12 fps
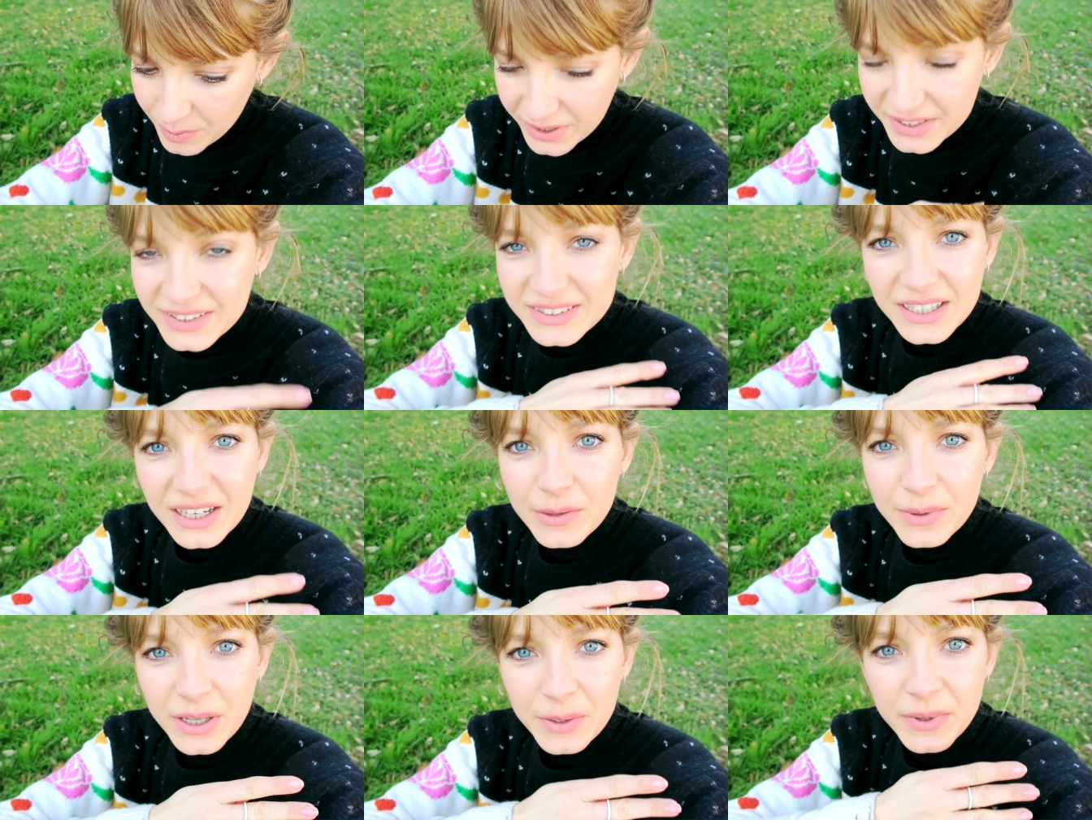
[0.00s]
But it's exactly
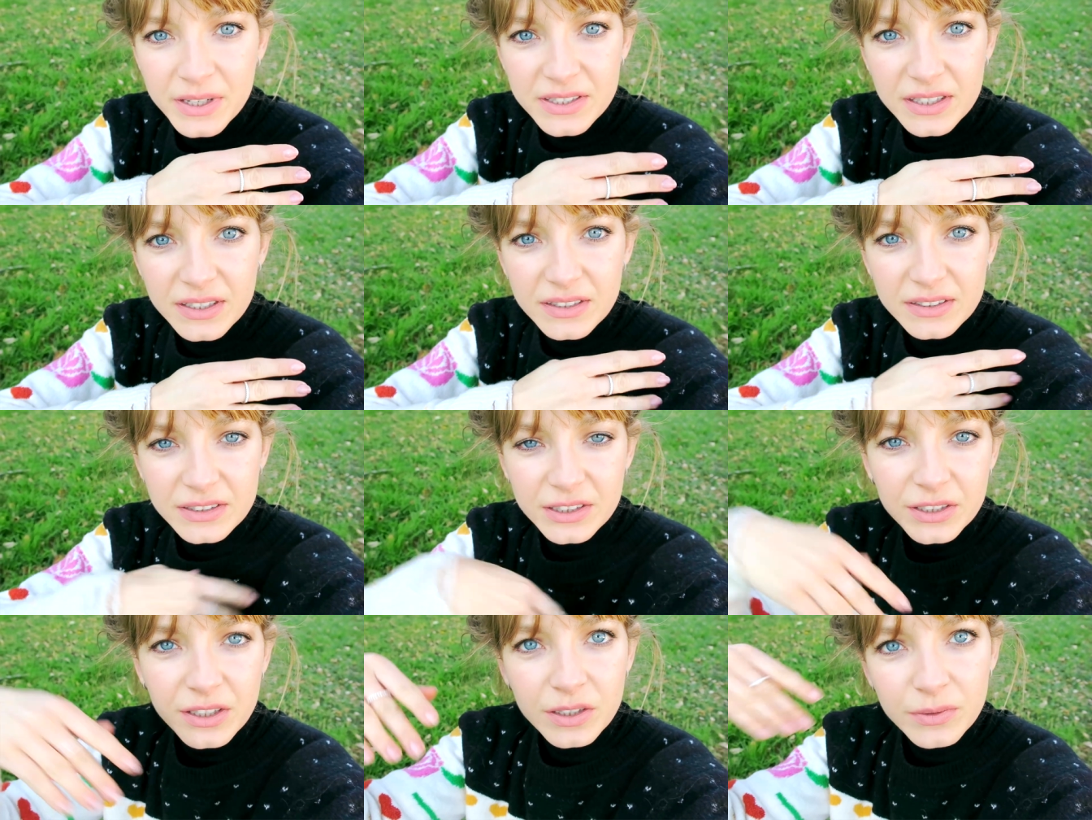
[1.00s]
what I wanted. So
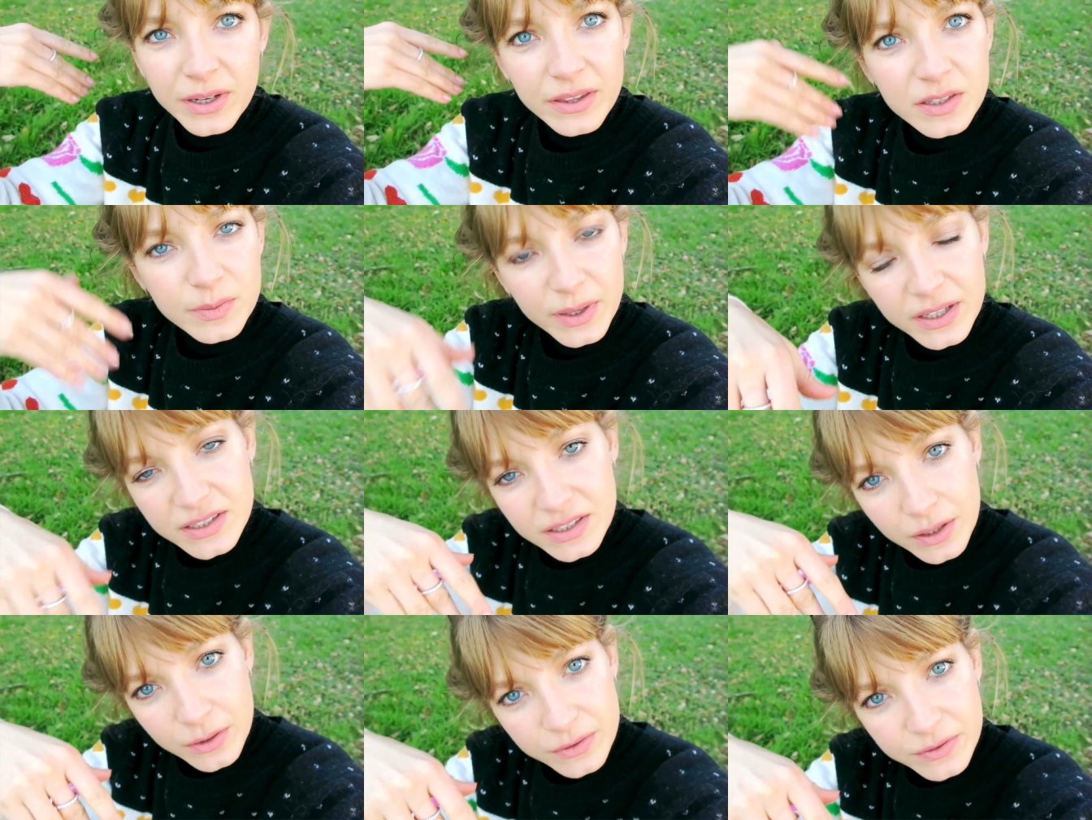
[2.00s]
you can wear this by
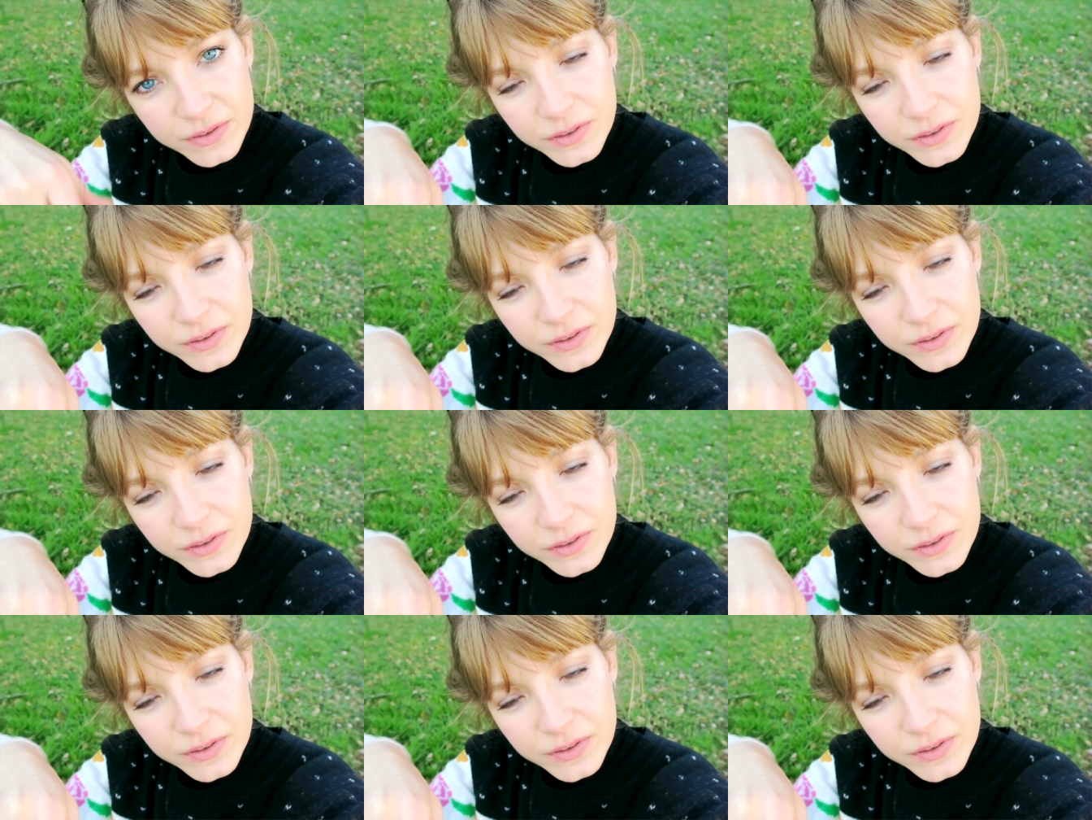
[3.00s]
itself,